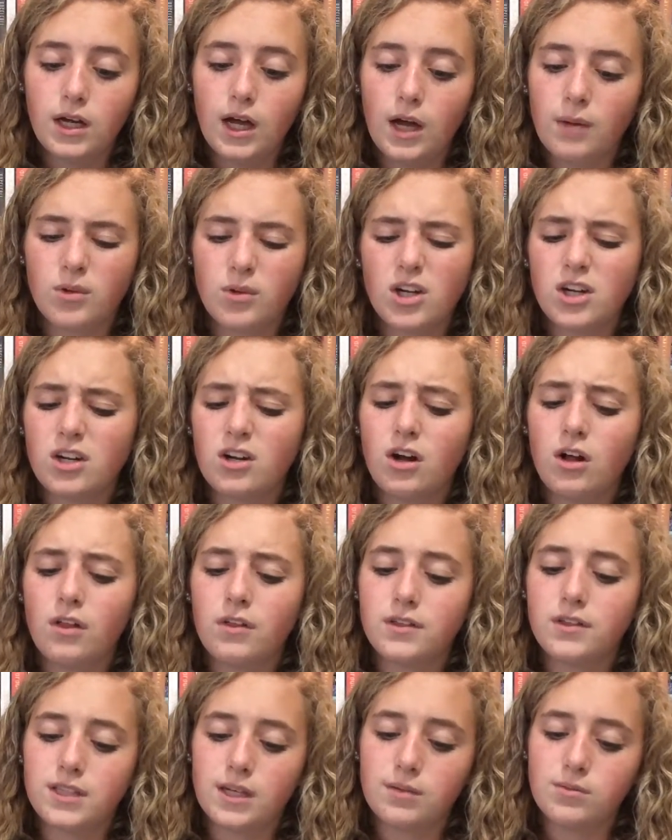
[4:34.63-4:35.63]
I'm good at all
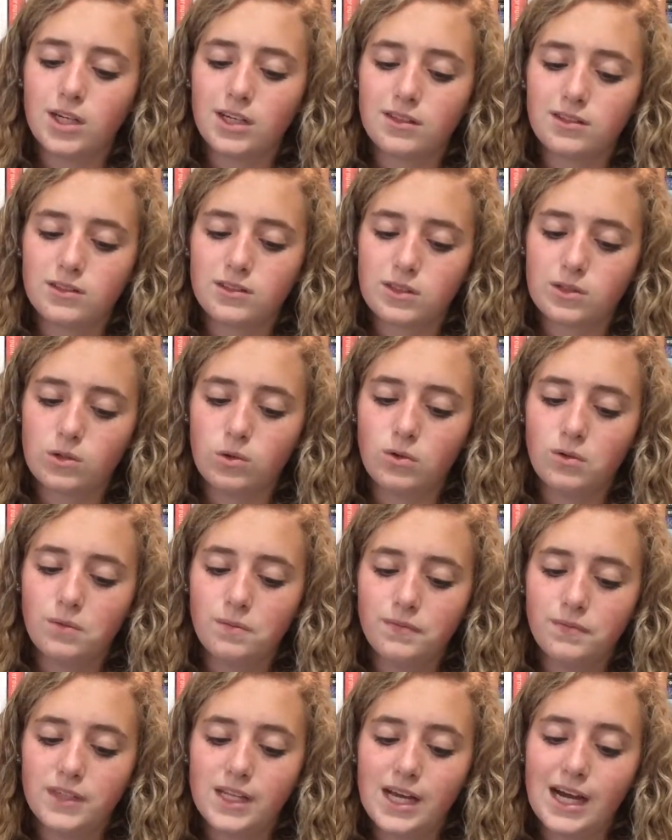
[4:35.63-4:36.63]
the subjects in school.
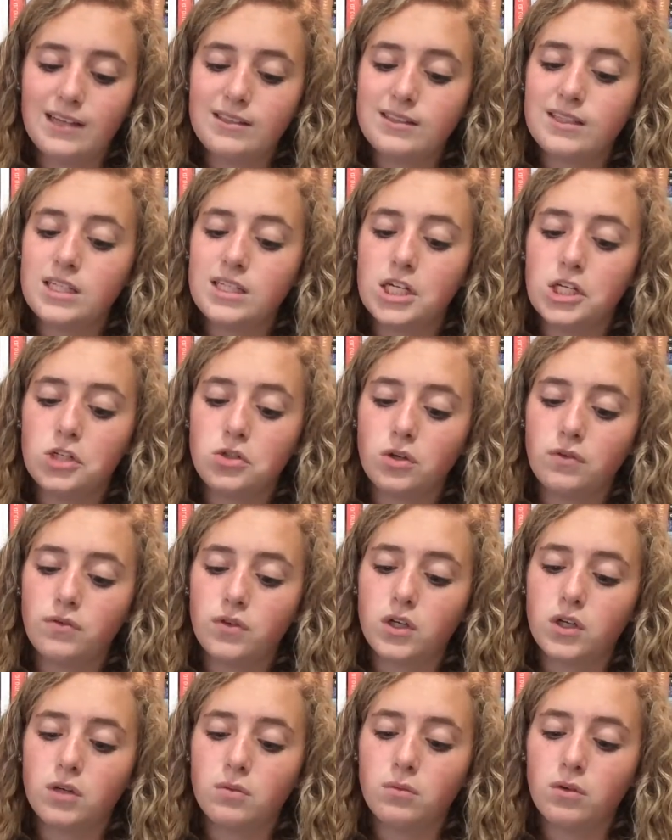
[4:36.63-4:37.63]
Ask the teacher if
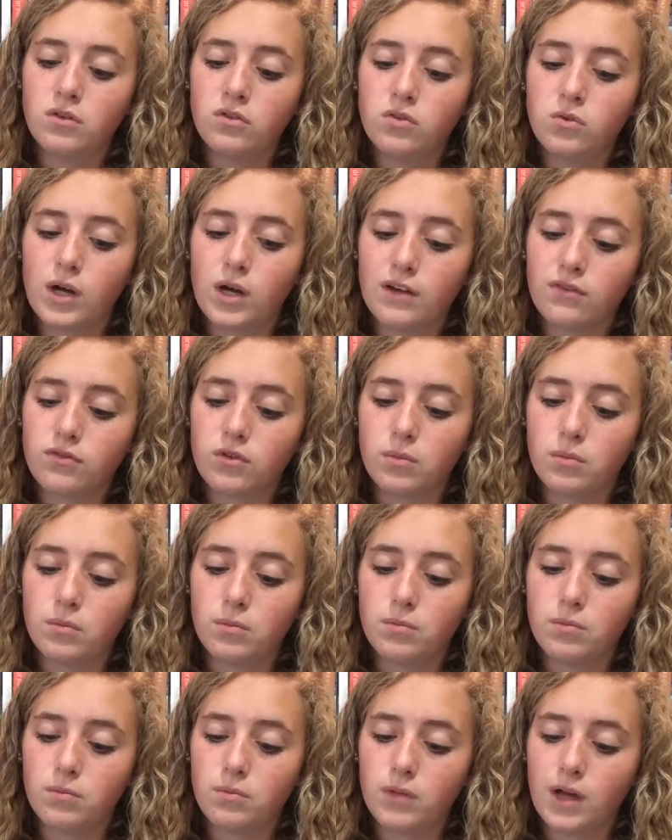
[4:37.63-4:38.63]
you can move away from
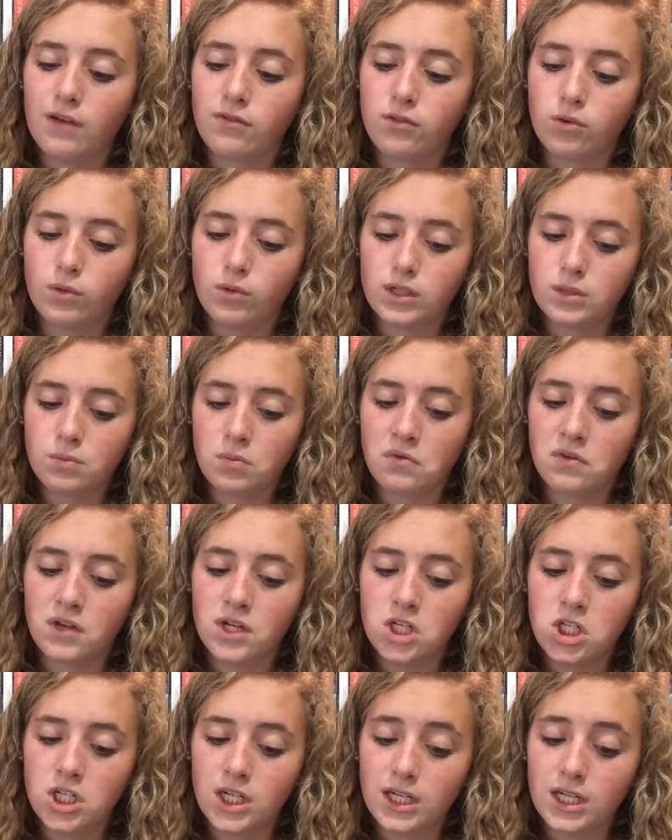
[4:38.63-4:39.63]
everyone to prevent
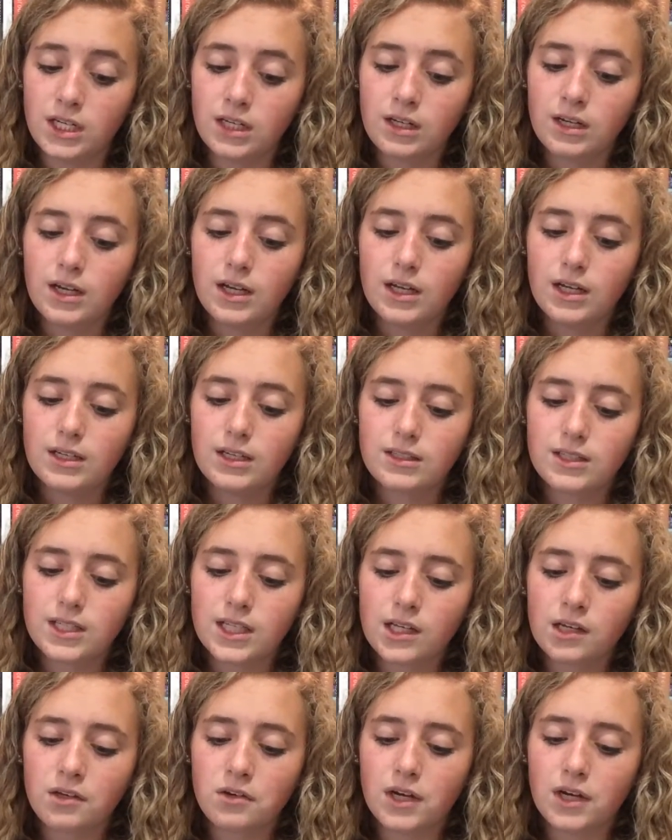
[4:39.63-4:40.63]
cheating.
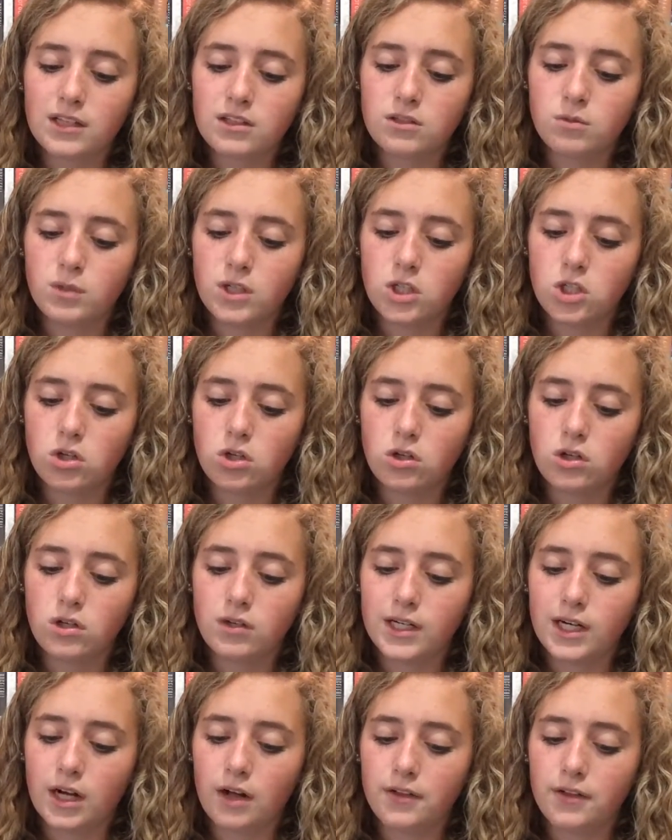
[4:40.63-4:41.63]
Sneak a glance to be sure you
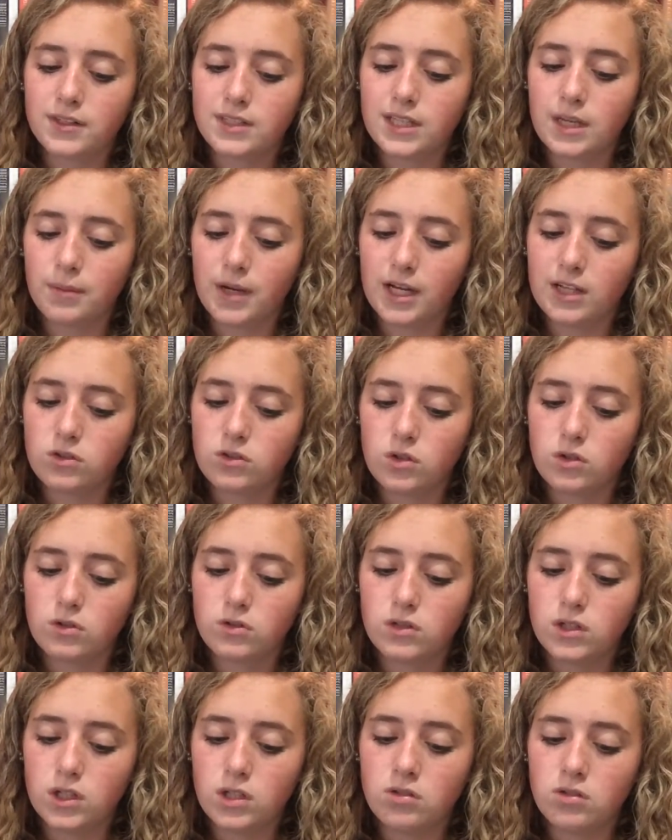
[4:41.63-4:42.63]
get all the same
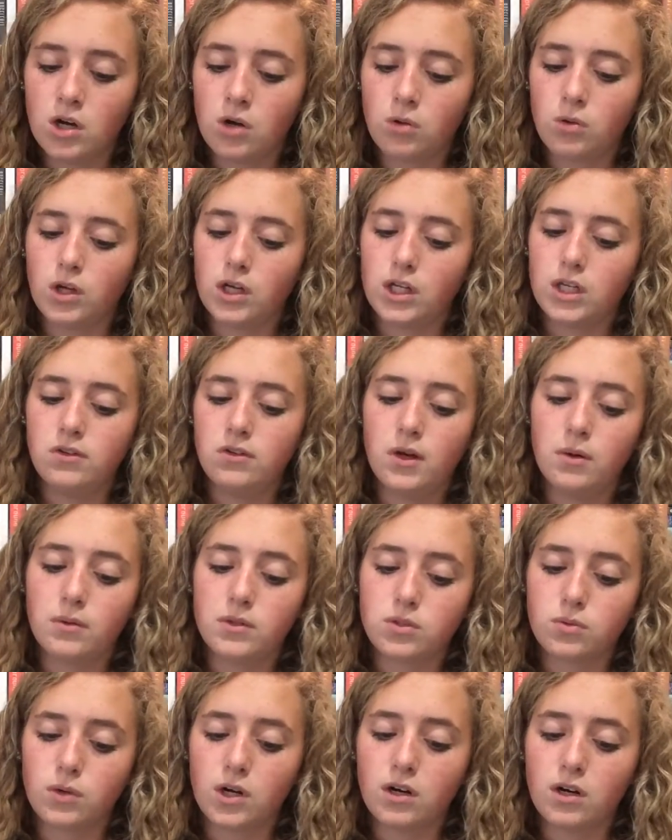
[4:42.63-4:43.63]
answers. You don't look, you know
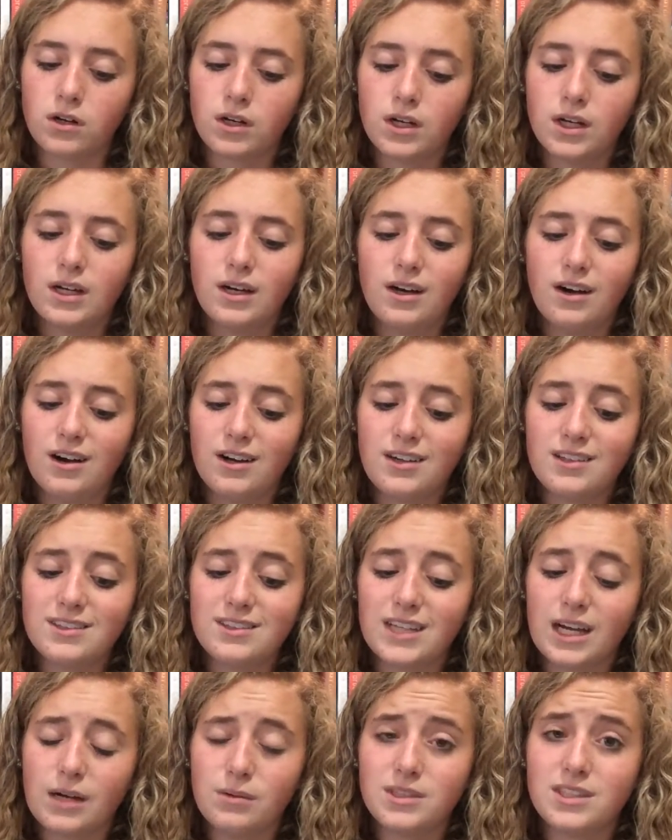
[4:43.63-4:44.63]
it's wrong.
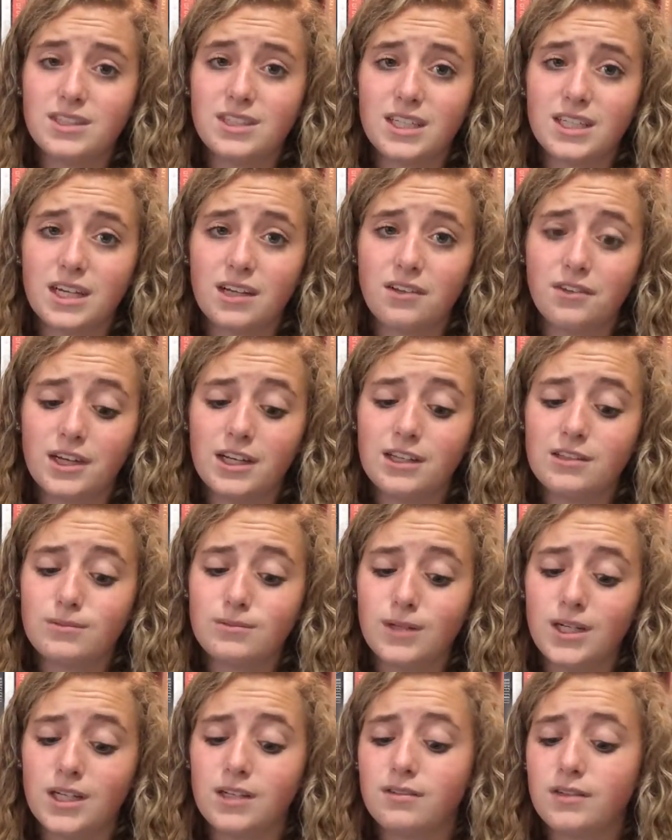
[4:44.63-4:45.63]
Honestly, I would sneak a glance,
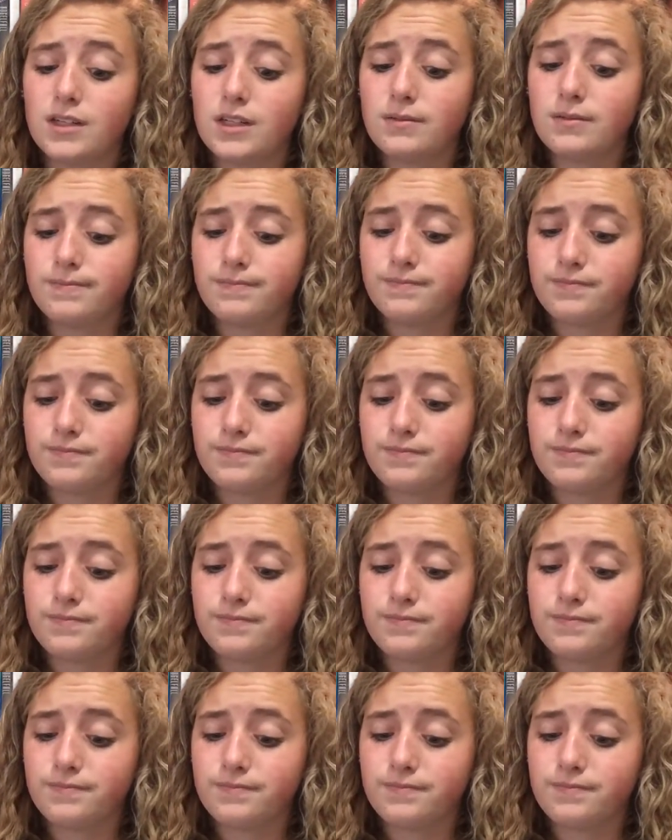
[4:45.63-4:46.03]
whatever.